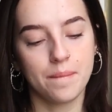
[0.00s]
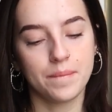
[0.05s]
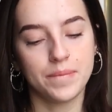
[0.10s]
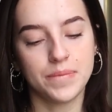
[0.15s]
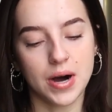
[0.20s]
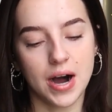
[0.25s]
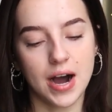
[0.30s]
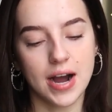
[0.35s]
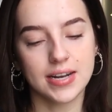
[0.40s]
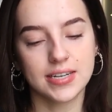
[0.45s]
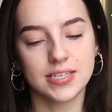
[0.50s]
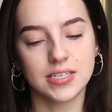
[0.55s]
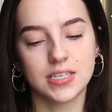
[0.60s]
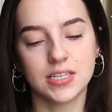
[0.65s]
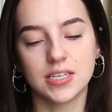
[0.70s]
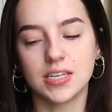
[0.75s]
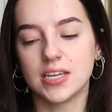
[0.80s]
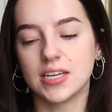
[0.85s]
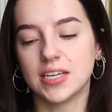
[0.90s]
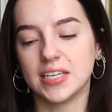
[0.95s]

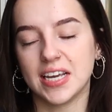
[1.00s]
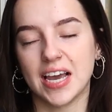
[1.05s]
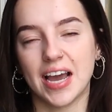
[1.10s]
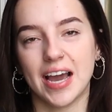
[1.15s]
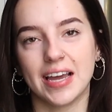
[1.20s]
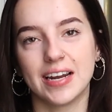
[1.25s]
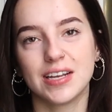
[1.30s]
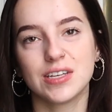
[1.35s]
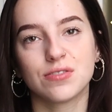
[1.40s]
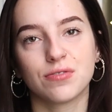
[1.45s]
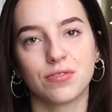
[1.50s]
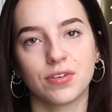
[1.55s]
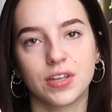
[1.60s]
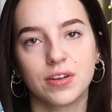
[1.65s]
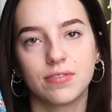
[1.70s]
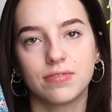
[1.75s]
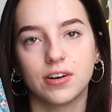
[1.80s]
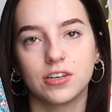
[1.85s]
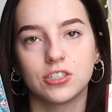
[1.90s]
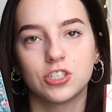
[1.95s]
But yeah, it is
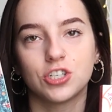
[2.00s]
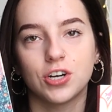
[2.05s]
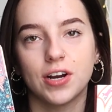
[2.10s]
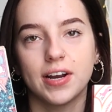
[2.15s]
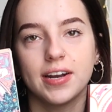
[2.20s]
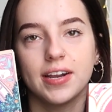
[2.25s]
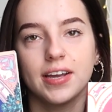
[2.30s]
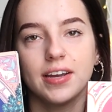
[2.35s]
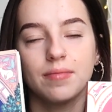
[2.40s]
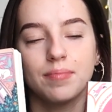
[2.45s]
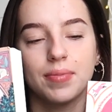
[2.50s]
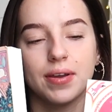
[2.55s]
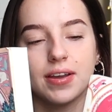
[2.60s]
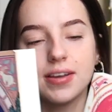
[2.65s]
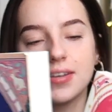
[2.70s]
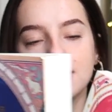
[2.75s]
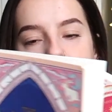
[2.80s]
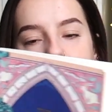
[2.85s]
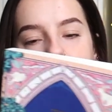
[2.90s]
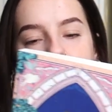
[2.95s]
really frustrating
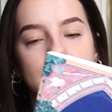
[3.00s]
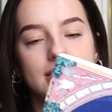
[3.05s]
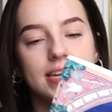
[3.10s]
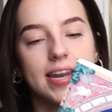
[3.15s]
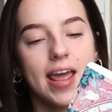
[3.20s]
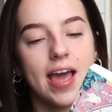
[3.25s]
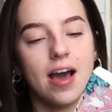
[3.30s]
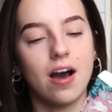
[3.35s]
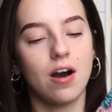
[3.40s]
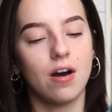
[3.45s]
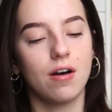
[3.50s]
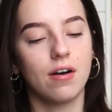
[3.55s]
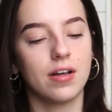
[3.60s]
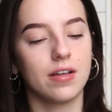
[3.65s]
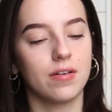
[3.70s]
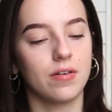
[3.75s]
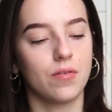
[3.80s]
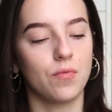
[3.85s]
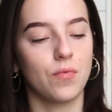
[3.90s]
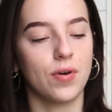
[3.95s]
because now
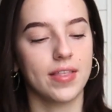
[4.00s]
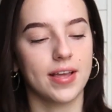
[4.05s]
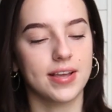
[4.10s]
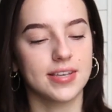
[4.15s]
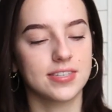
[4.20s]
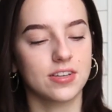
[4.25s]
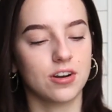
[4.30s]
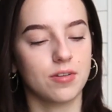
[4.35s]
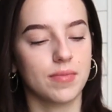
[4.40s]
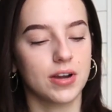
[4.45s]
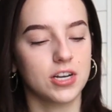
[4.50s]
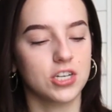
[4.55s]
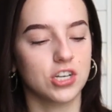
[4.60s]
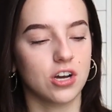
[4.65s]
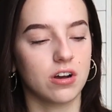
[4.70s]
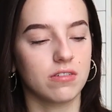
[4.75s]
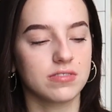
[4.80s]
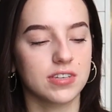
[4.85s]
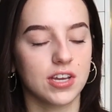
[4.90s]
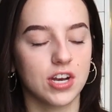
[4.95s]
when they sit on my
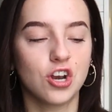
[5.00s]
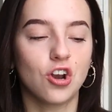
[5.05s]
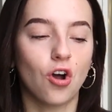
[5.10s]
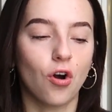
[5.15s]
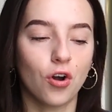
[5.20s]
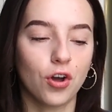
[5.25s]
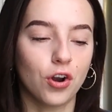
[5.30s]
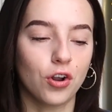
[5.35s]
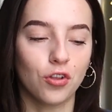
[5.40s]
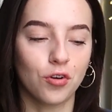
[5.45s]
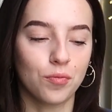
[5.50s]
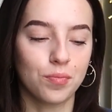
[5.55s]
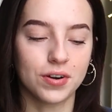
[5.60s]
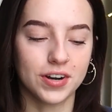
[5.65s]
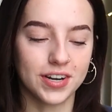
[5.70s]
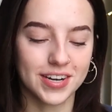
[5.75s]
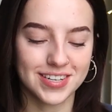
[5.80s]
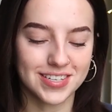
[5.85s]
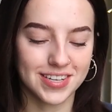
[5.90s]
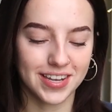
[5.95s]
shelves, they're not going to look
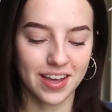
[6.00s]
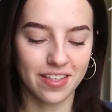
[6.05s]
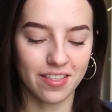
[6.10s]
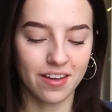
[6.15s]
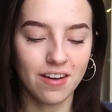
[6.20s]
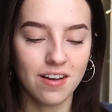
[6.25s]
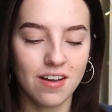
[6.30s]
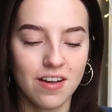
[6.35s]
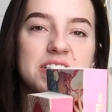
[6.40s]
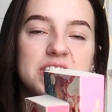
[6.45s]
pretty together.